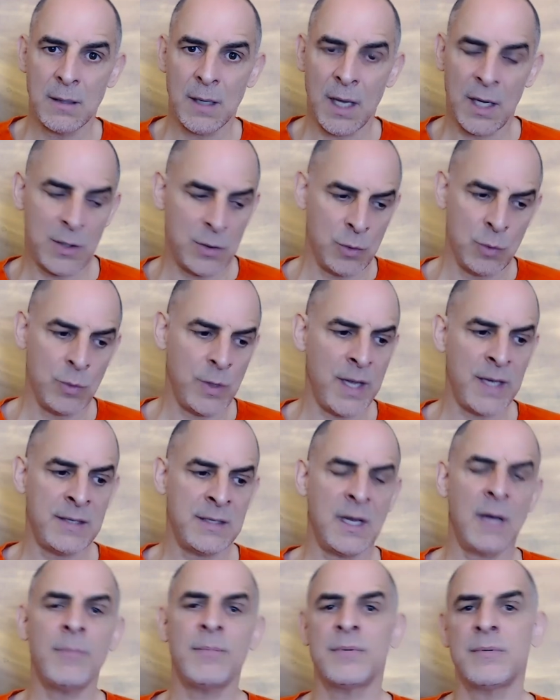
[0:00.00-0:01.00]
and who
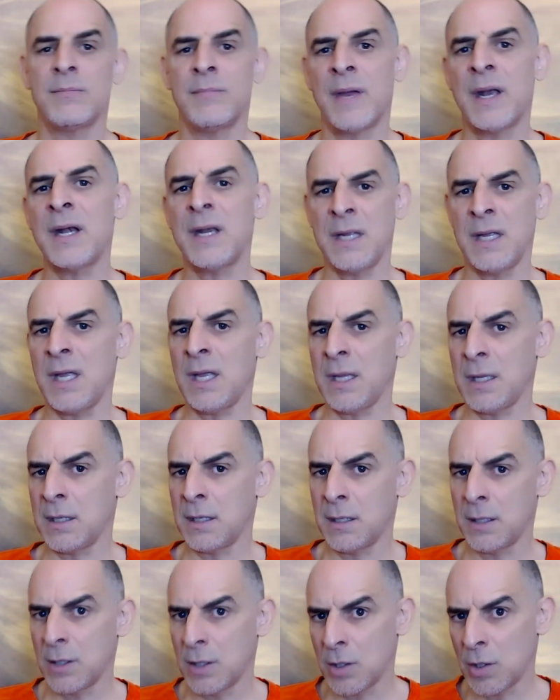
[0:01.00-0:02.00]
end up
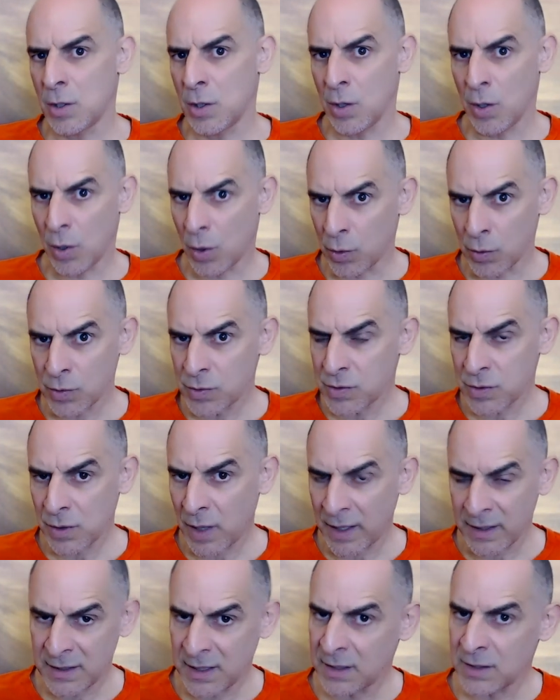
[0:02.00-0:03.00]
marrying also
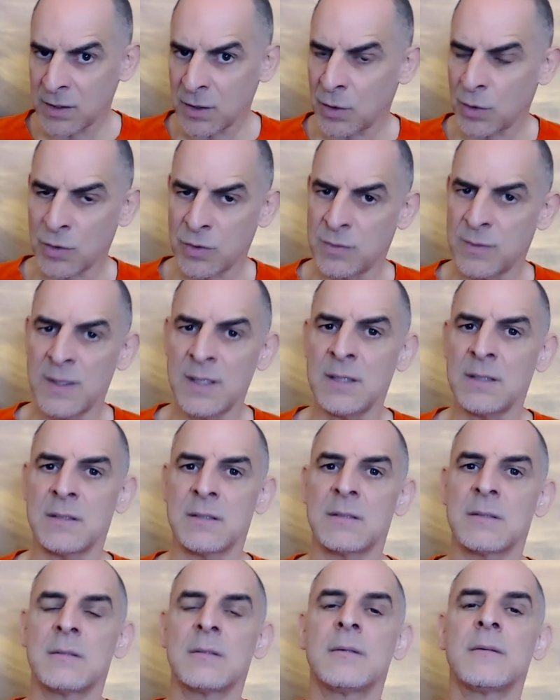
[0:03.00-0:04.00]
identical
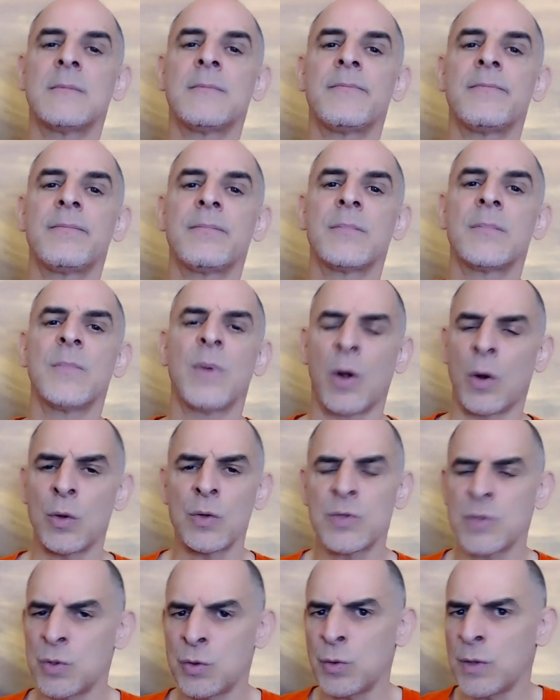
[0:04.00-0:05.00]
twins who are
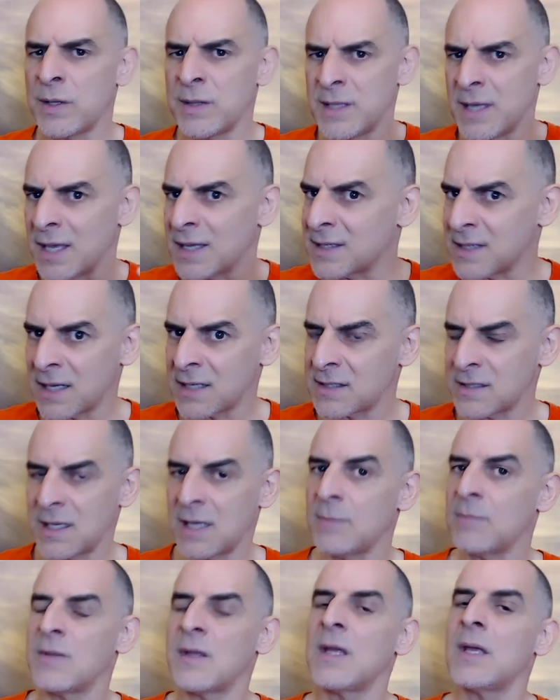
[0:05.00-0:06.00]
also doing the exact
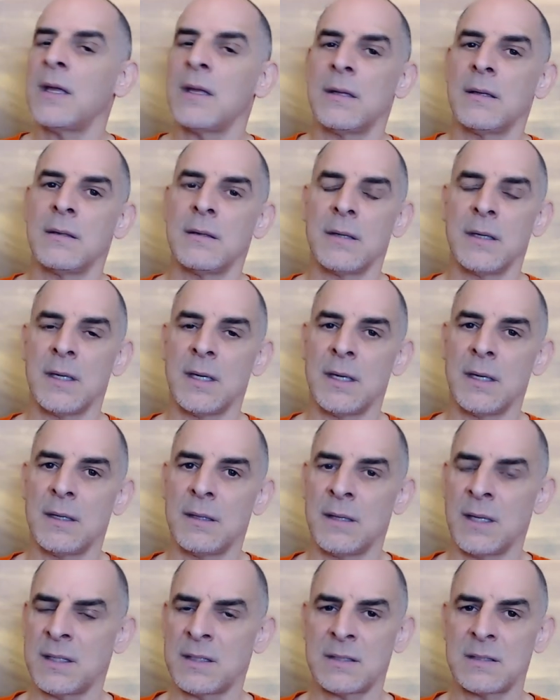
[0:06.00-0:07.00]
same thing.
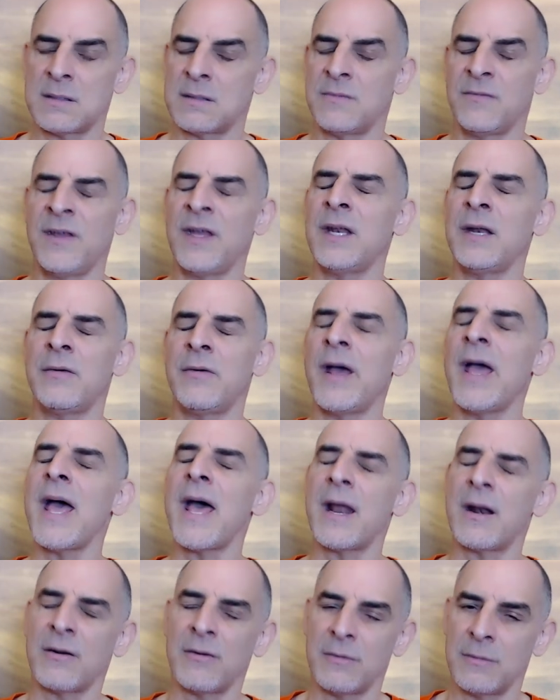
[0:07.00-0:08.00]
That's very
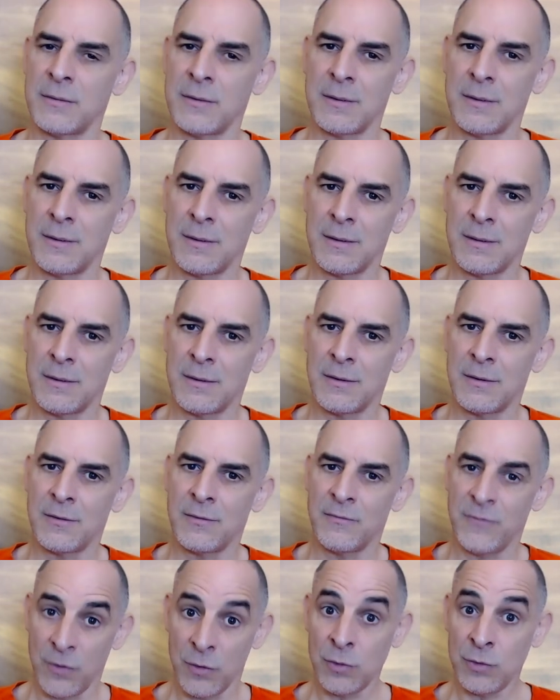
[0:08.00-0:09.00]
rare.
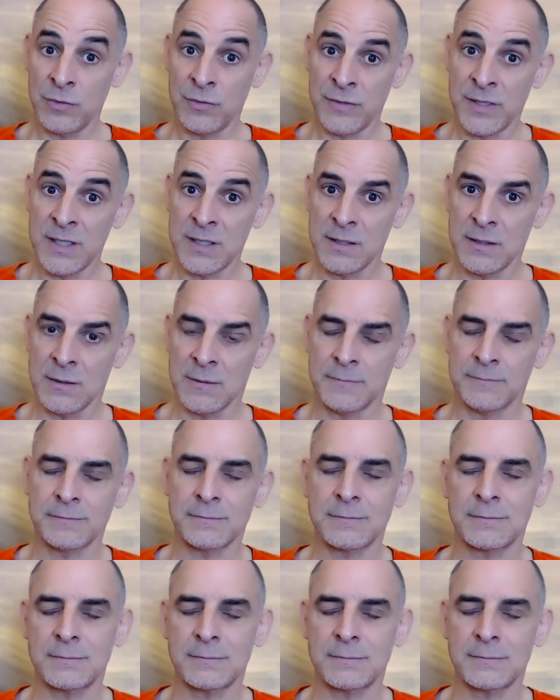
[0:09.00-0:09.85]
For good reason.